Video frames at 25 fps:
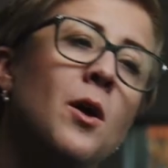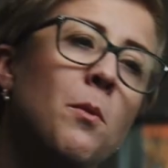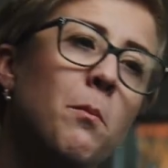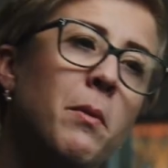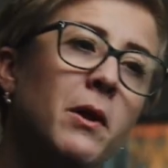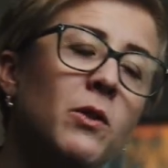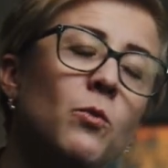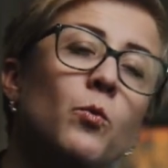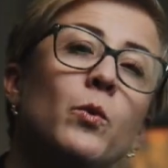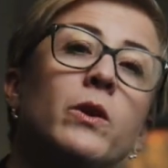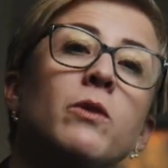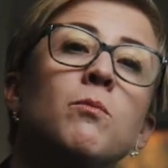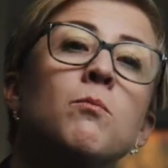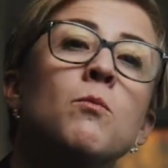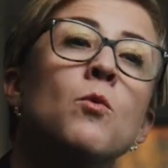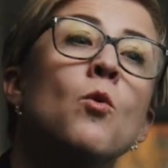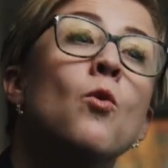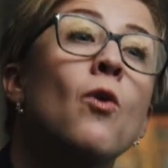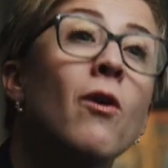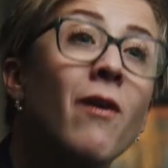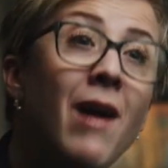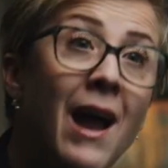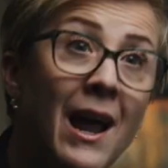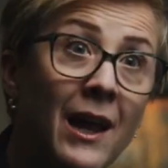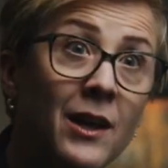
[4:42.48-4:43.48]
But with
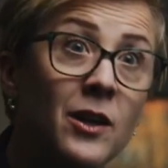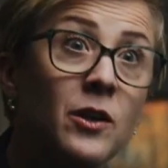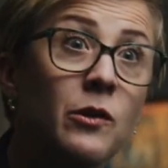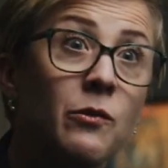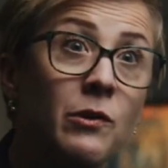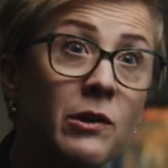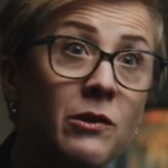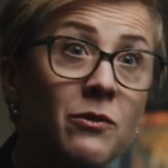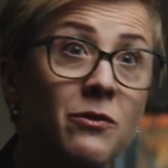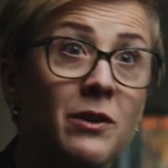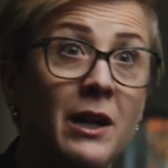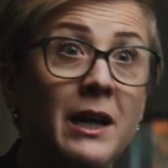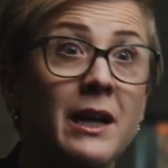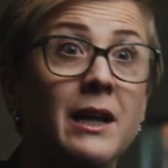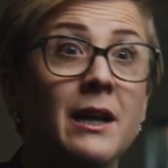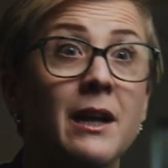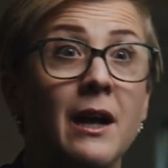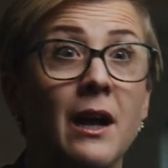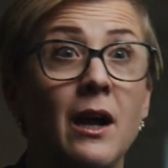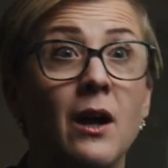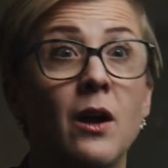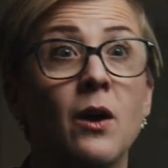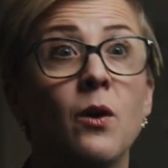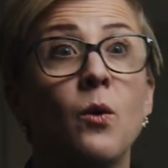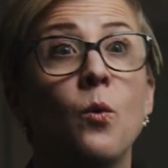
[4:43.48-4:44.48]
more accurate
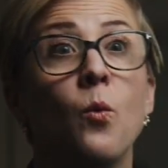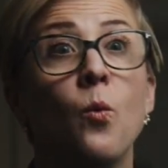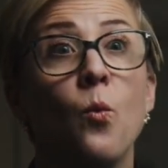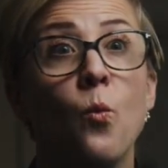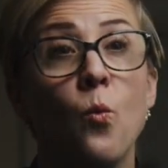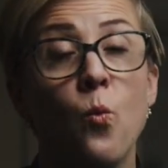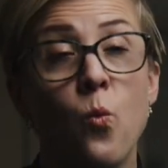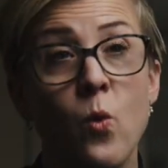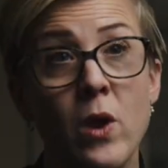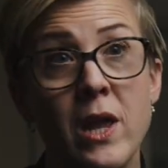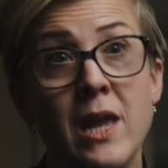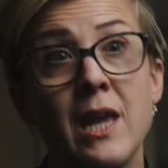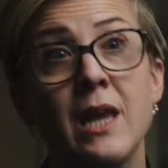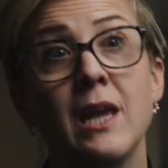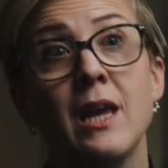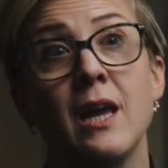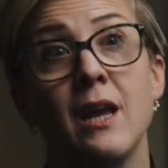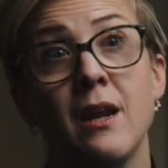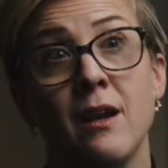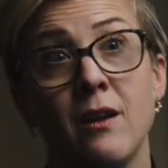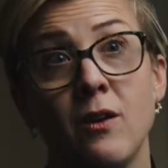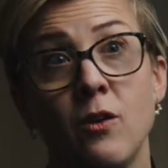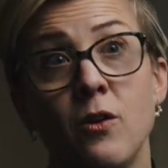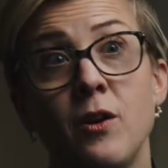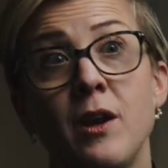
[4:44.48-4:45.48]
data, we
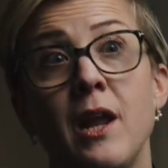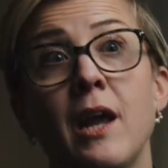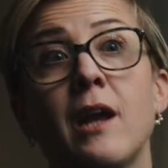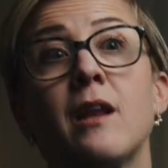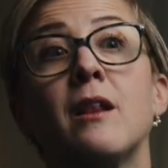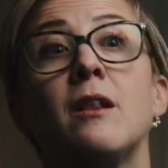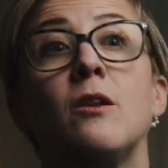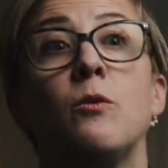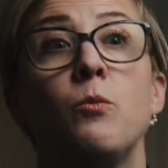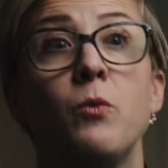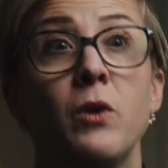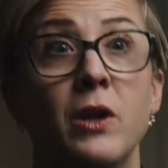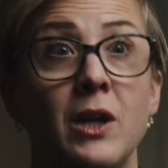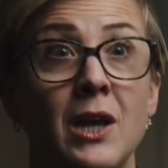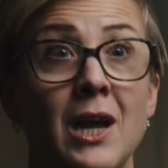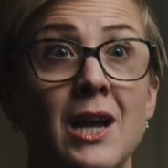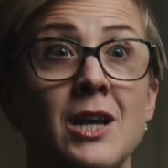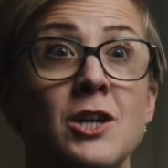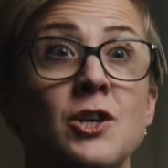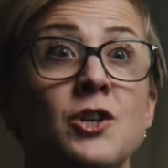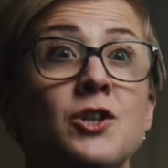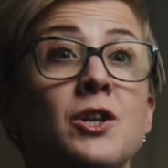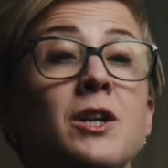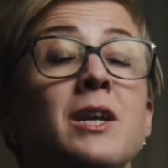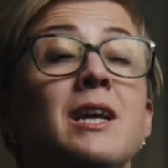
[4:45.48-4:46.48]
can connect
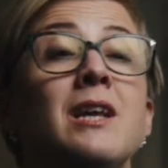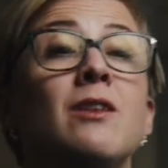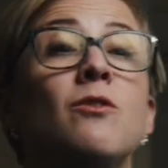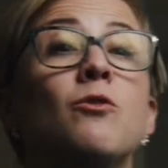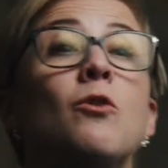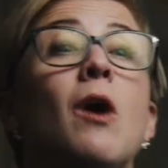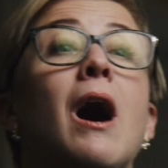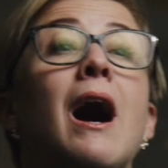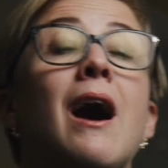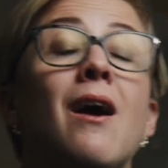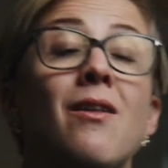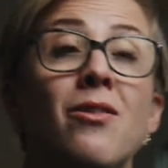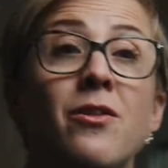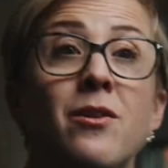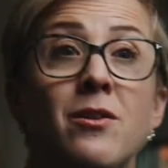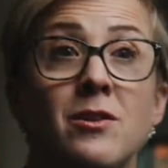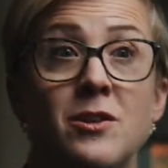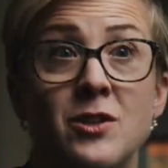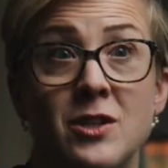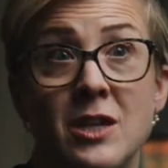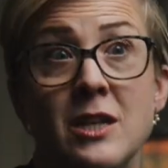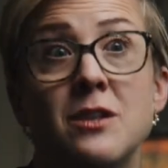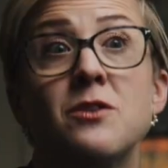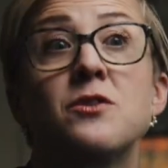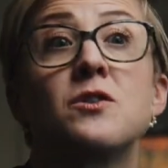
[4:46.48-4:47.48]
lubrication into other
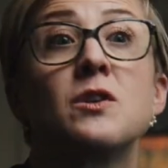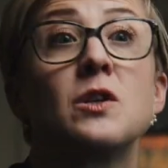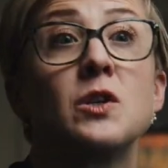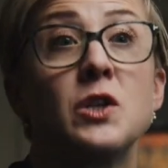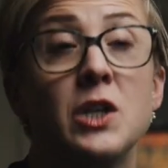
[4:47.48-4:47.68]
sensor